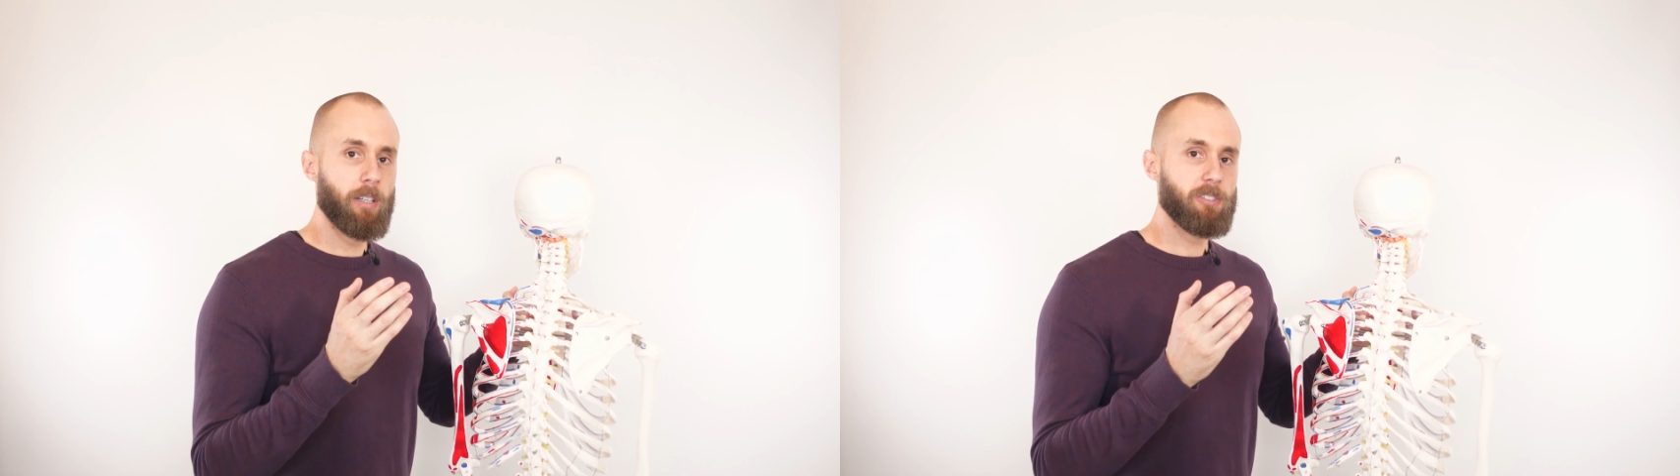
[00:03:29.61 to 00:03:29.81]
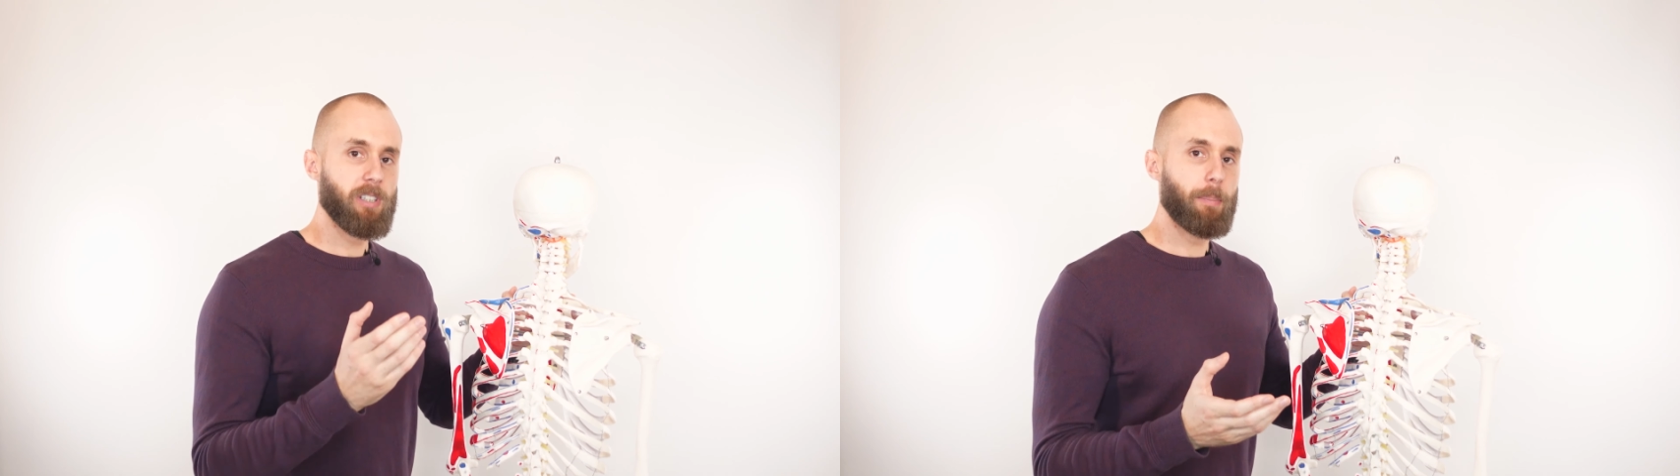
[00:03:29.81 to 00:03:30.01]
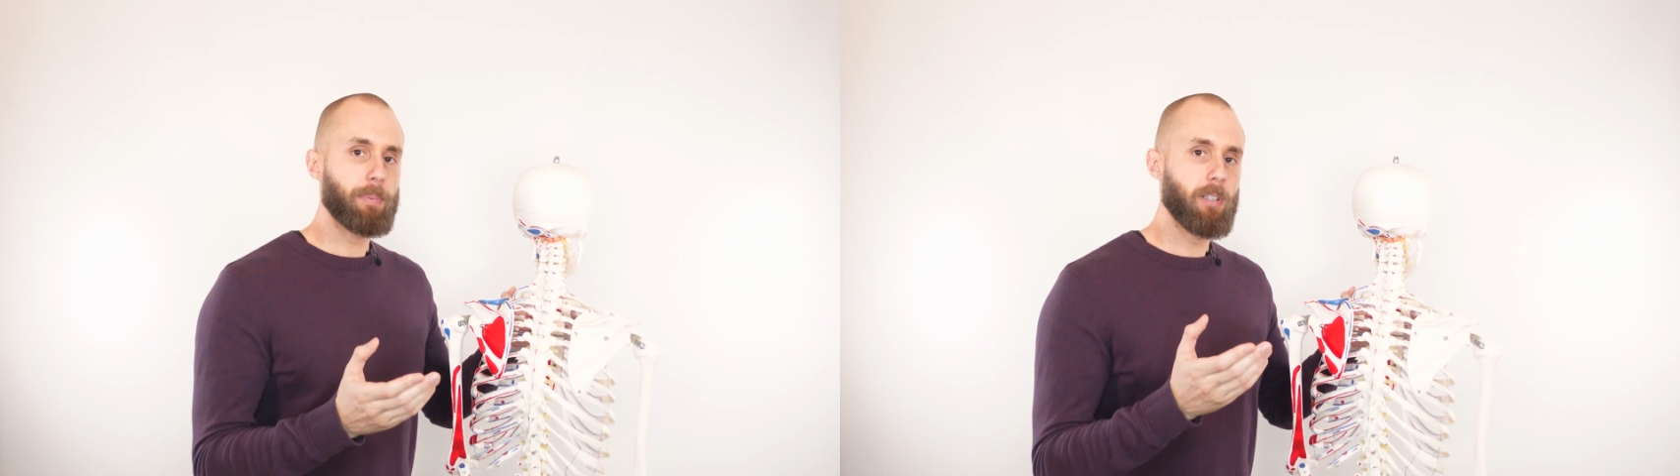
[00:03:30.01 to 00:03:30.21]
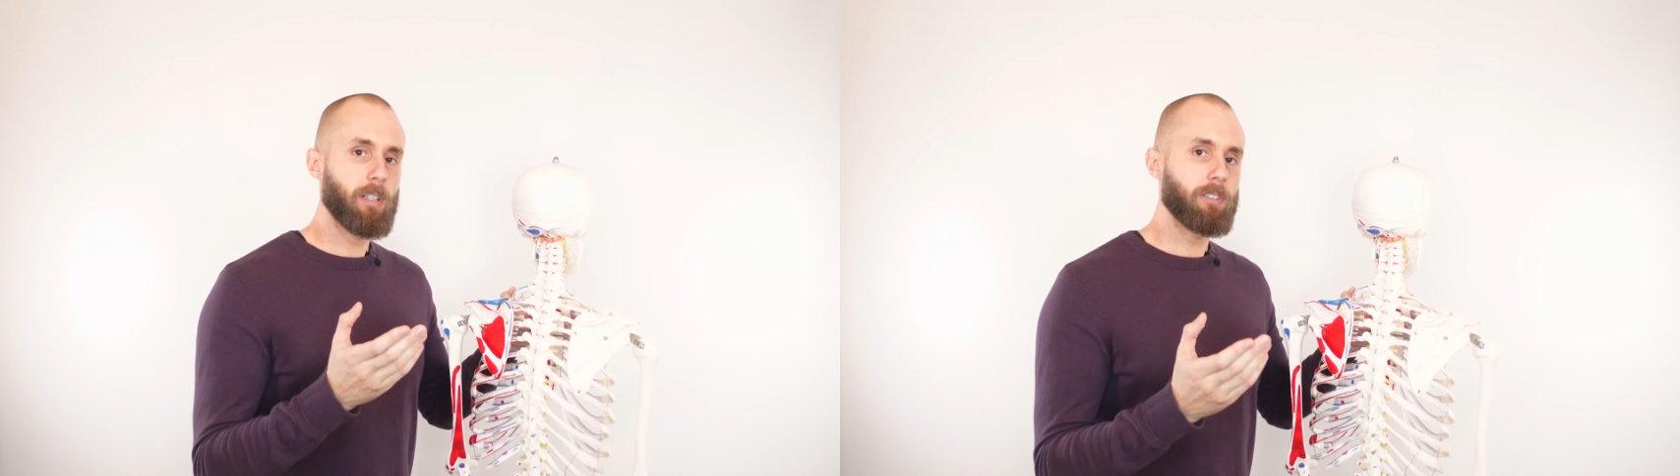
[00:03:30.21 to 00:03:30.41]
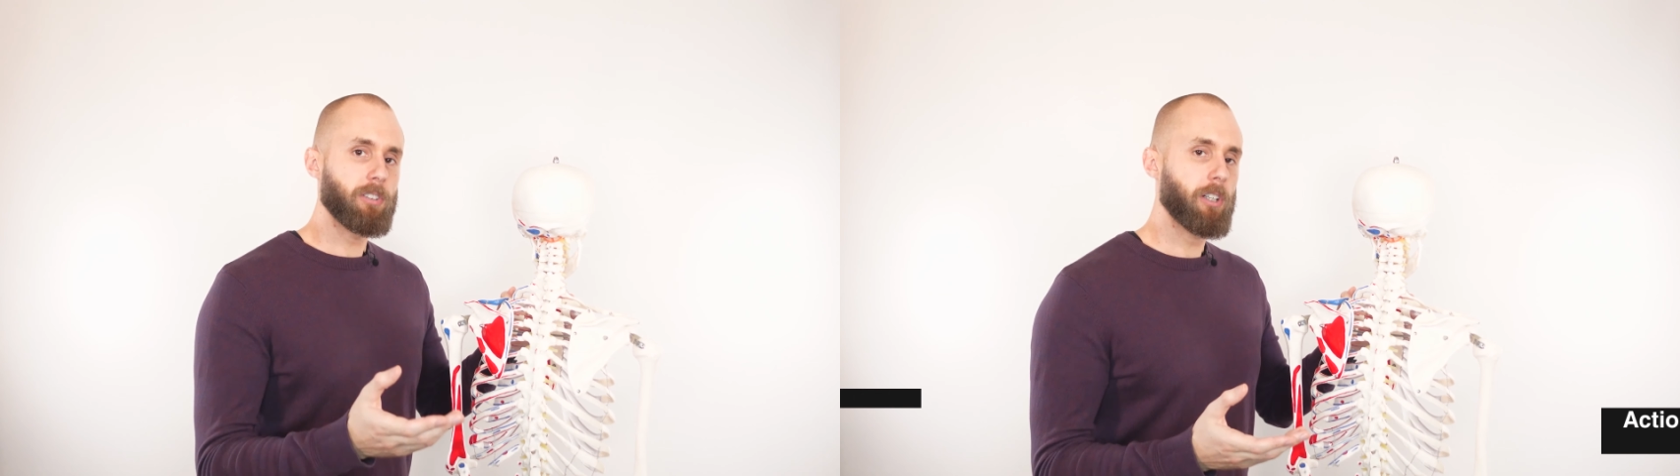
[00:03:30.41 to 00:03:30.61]

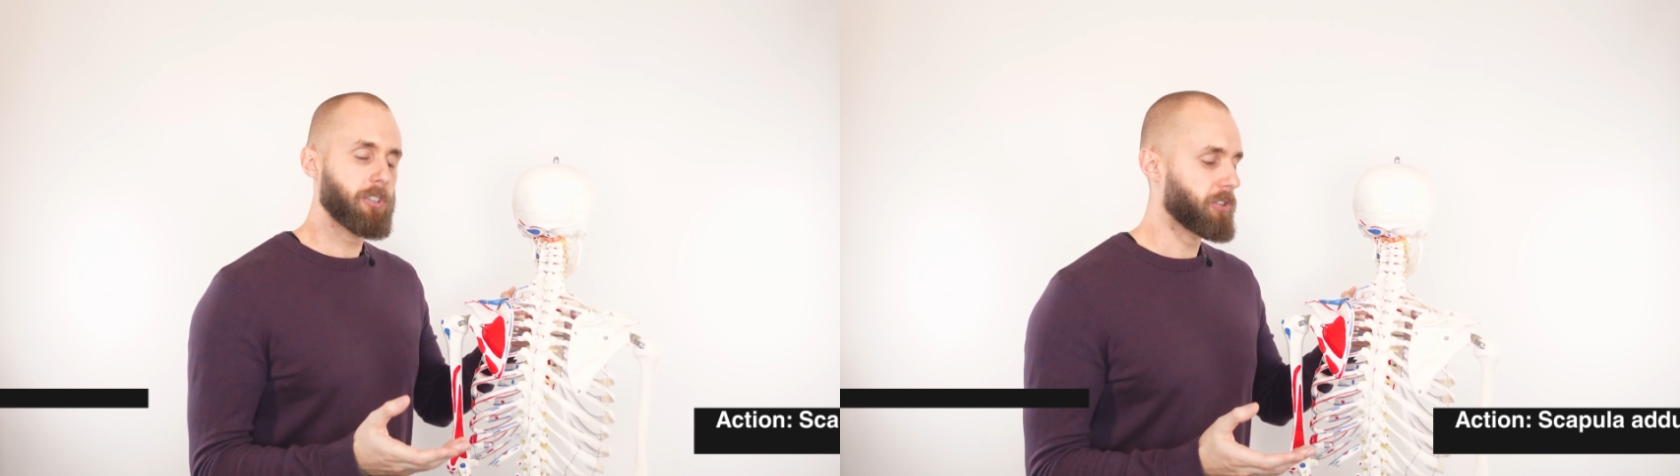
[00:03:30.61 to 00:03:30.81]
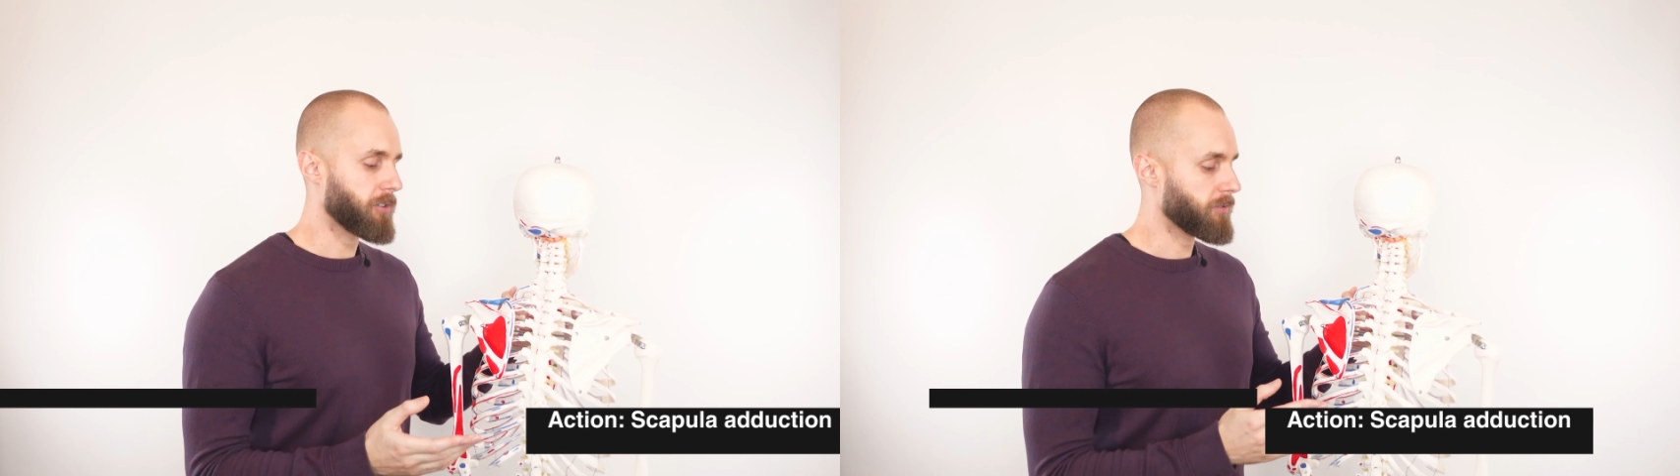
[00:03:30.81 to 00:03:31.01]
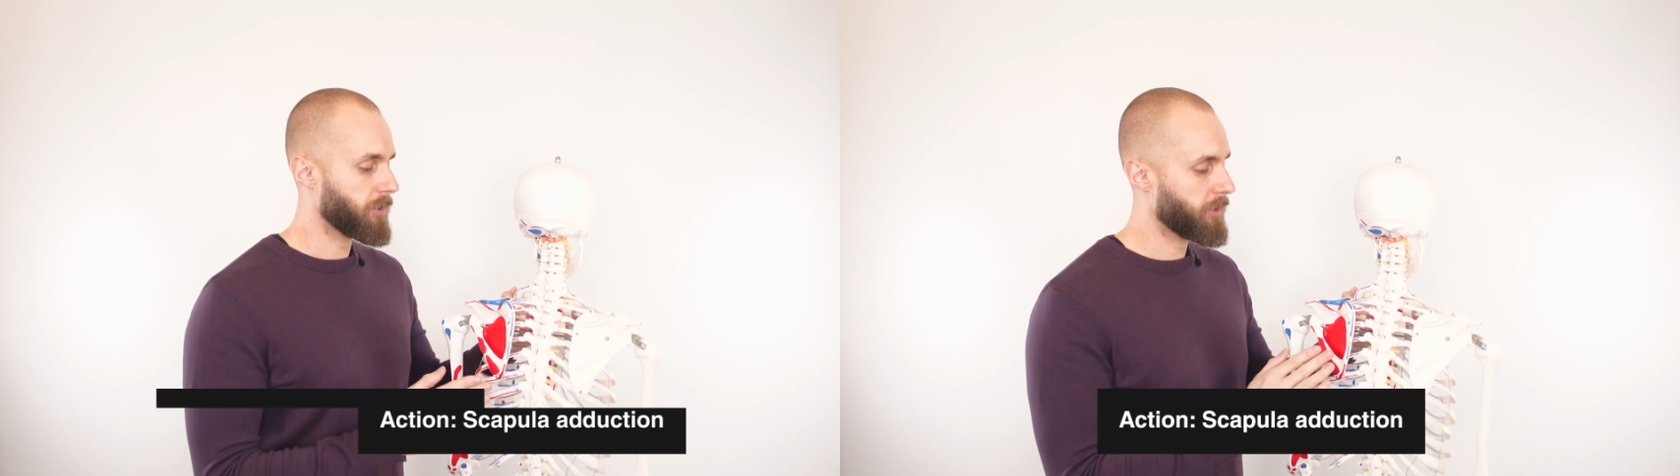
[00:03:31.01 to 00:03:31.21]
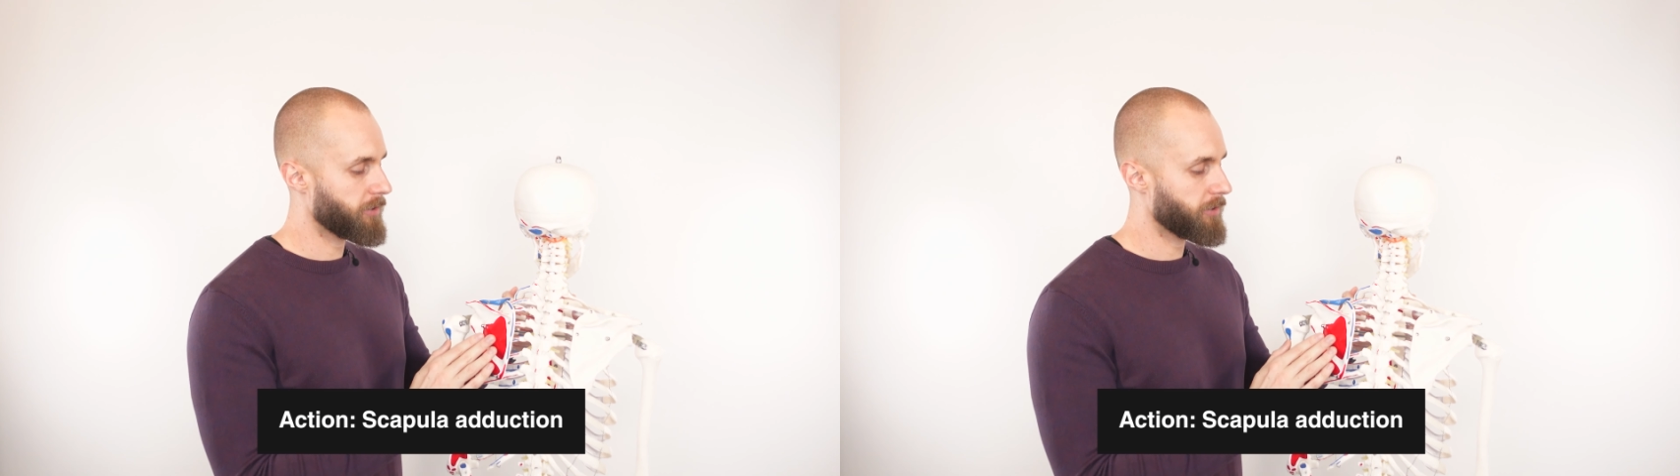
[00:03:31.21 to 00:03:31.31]
scapular adduction.